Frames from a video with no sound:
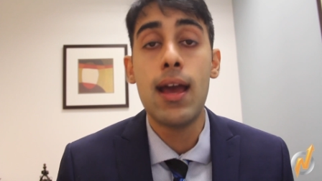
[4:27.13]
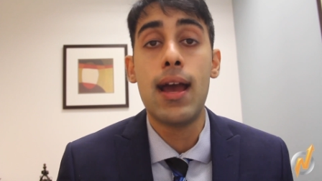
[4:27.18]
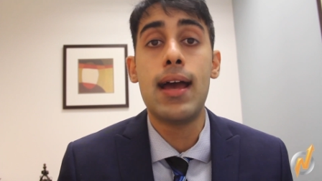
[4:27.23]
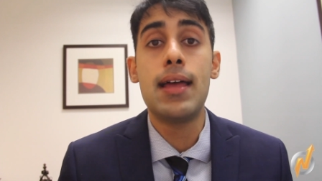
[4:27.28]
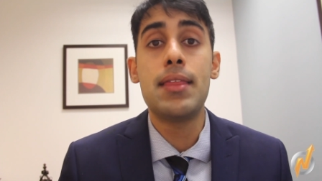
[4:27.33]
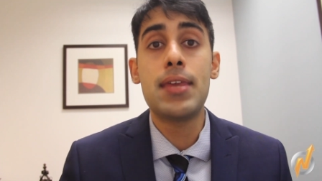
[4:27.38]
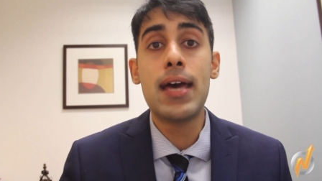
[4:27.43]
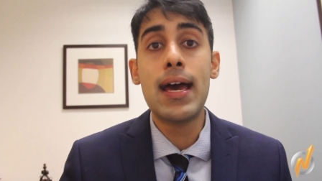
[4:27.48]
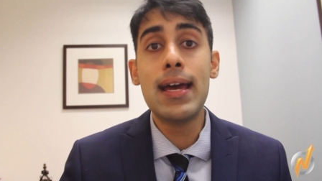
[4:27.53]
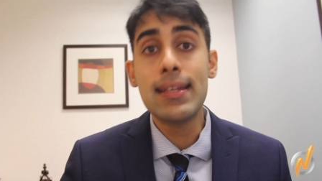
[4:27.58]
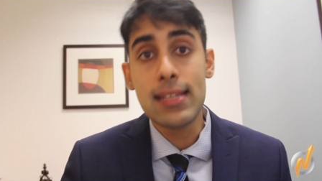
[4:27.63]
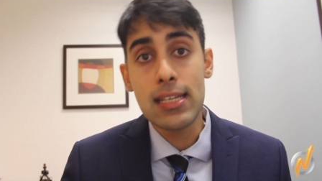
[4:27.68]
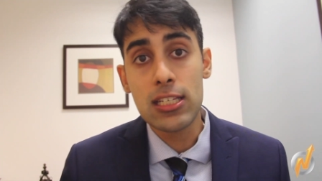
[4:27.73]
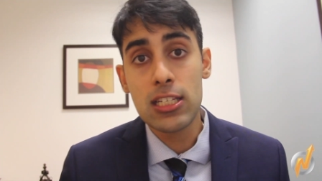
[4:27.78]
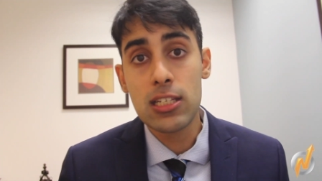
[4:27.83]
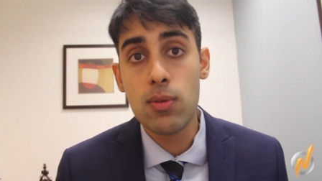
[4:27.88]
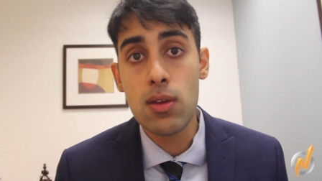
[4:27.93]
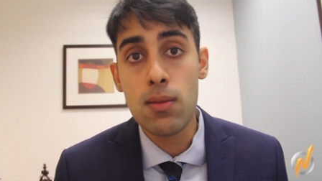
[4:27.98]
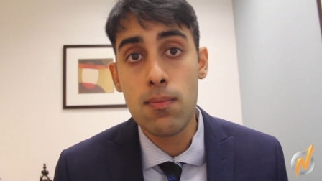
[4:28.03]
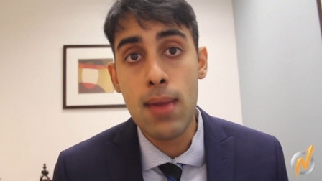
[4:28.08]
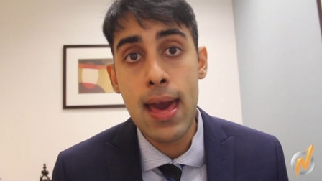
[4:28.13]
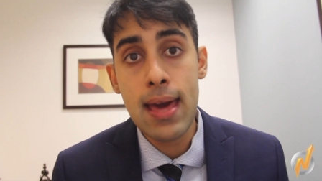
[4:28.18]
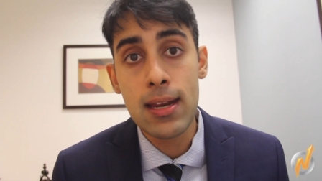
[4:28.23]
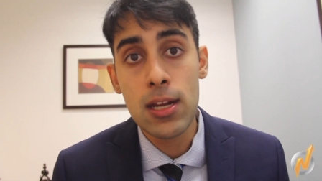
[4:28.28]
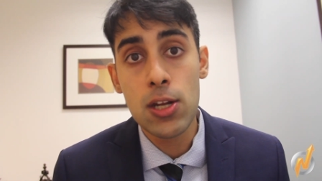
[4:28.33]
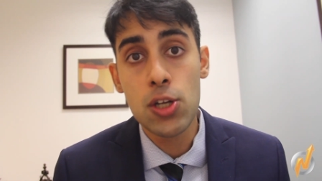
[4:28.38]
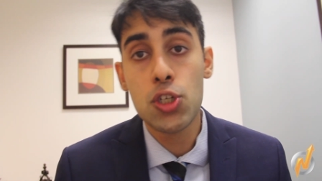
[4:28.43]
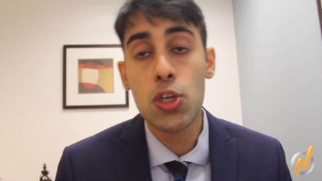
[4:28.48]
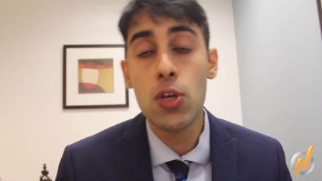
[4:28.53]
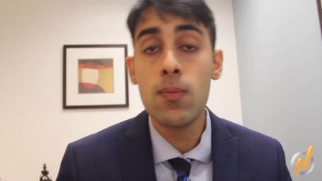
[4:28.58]
And that needs to be
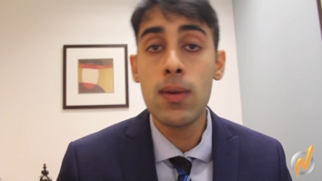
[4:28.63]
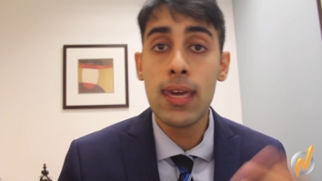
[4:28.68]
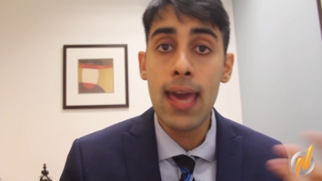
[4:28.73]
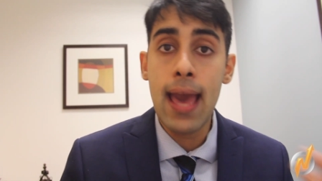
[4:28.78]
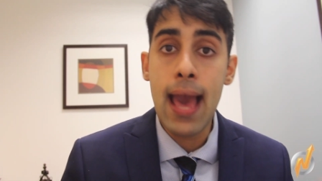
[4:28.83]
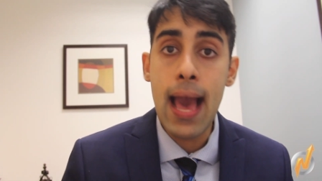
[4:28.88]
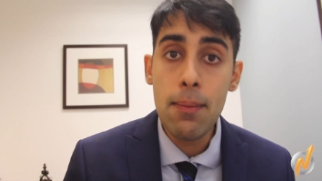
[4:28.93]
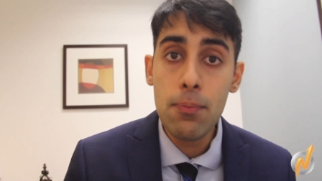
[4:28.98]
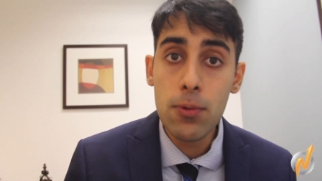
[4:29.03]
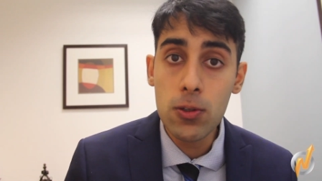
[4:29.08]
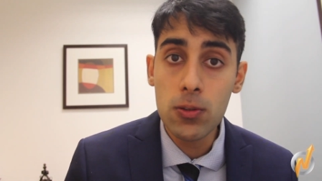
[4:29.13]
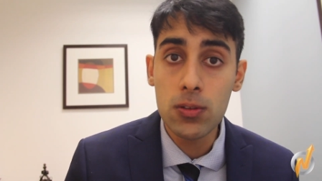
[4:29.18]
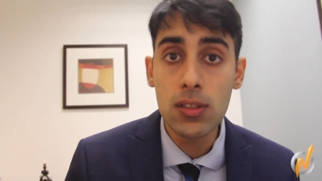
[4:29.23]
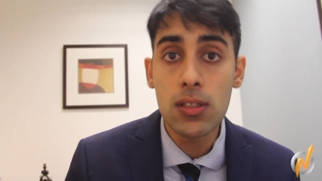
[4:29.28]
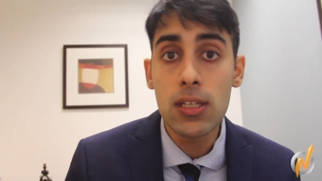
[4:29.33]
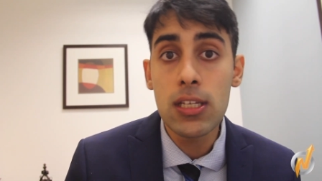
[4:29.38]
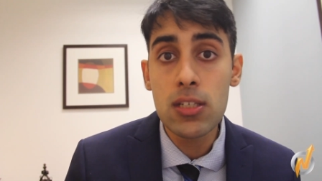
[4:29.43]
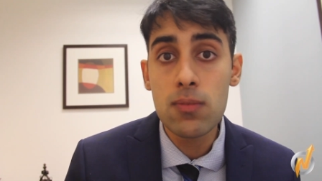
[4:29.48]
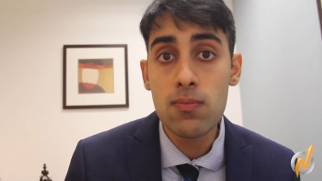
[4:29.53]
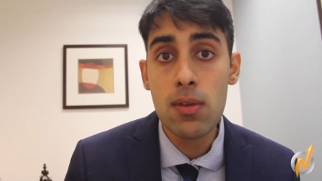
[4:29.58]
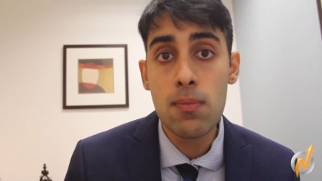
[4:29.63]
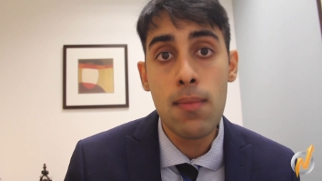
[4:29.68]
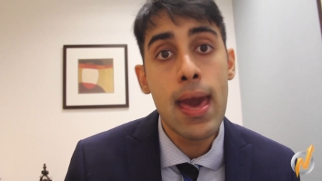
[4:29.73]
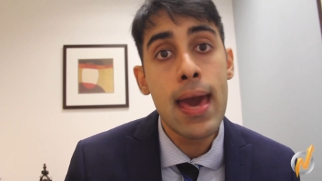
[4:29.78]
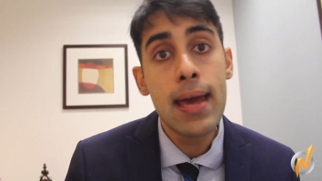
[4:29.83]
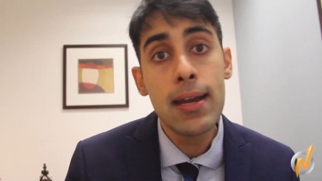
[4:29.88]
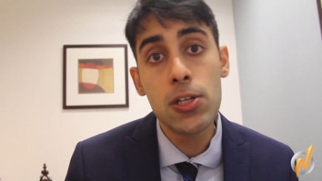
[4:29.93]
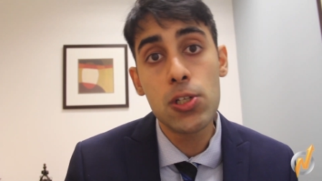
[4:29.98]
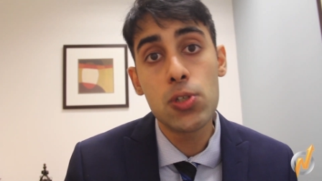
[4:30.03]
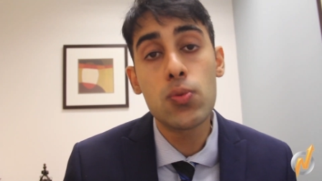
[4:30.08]
managed. Human capital needs to be
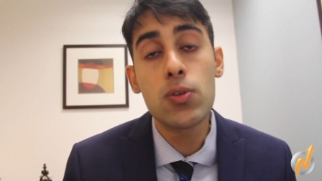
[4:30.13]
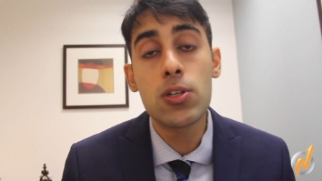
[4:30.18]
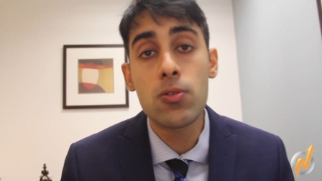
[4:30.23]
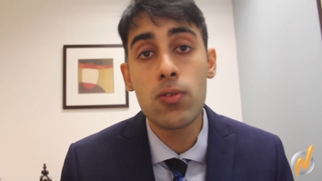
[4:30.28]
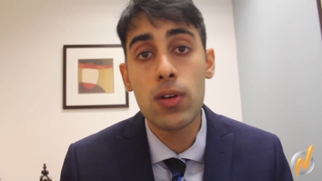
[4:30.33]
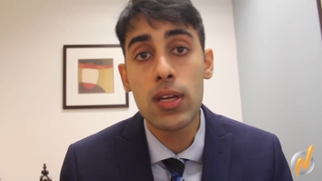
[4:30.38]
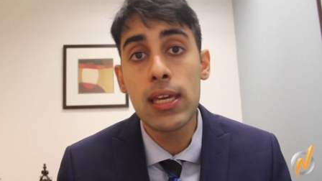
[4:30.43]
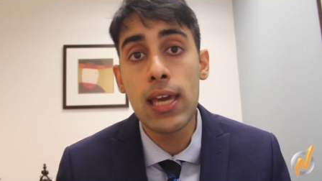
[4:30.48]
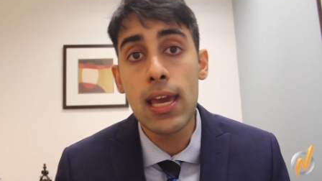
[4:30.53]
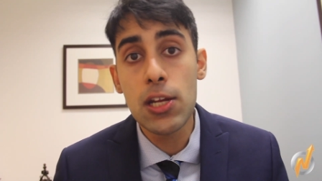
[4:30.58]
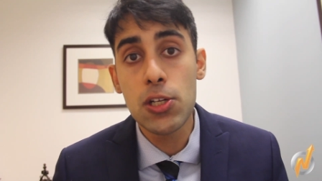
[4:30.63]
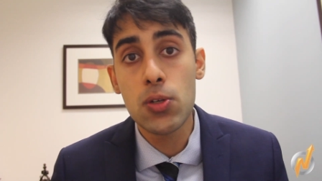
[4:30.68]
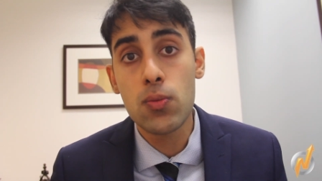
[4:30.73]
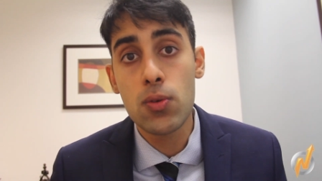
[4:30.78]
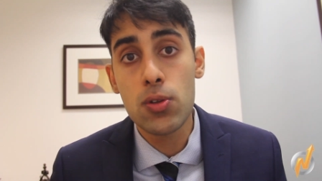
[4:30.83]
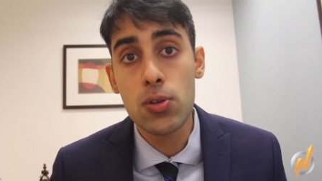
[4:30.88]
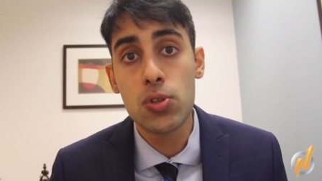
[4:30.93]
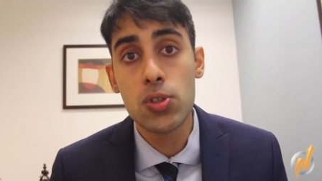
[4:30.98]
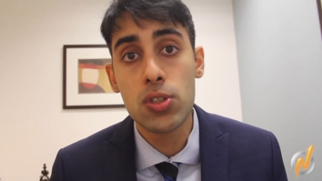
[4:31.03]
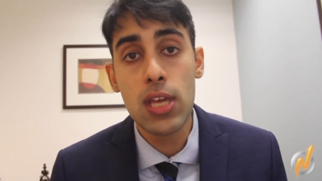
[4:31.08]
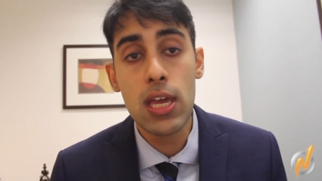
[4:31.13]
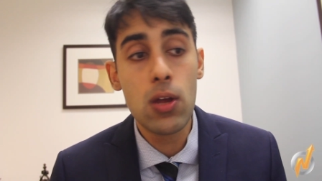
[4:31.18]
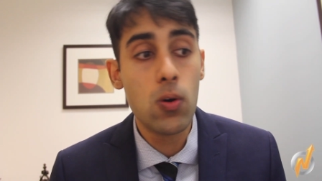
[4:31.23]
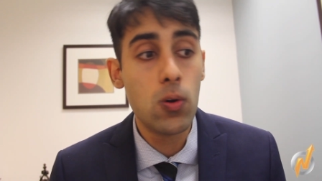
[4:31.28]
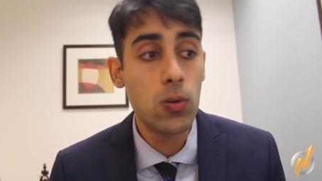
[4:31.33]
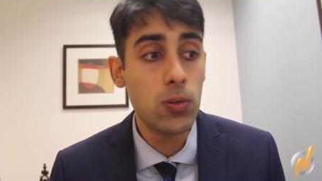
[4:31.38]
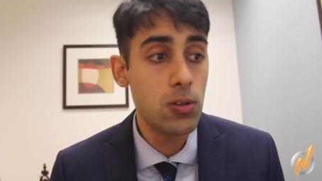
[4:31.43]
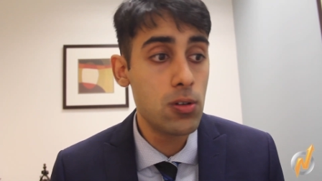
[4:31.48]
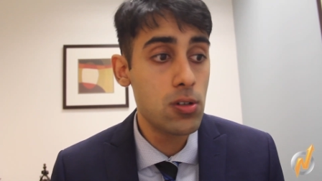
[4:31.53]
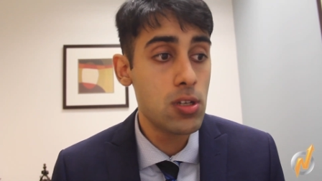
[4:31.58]
managed when you're engaging with your
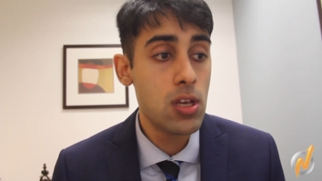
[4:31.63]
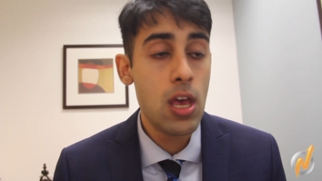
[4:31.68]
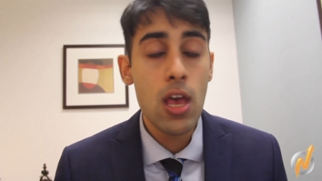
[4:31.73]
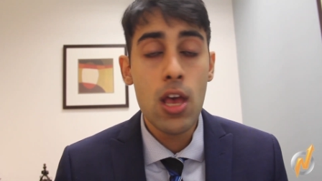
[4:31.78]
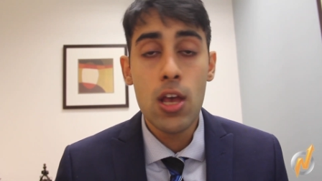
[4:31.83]
stakeholders.